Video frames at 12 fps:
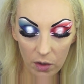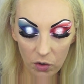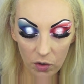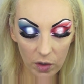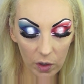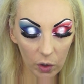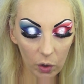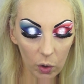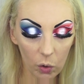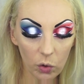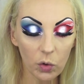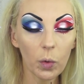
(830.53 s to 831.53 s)
Just a little
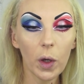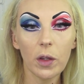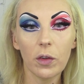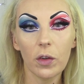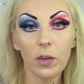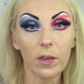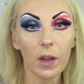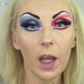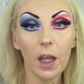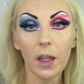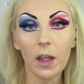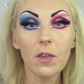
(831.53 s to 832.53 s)
glue, tweezers,
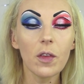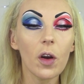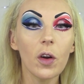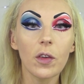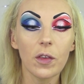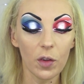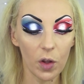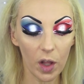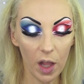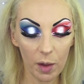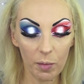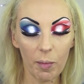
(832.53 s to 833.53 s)
and the stars. So
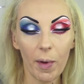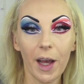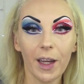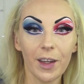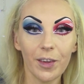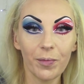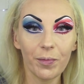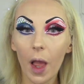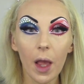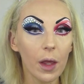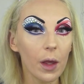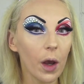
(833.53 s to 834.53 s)
I'll be back.
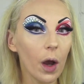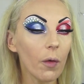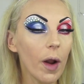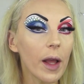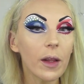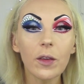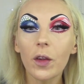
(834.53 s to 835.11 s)
All right,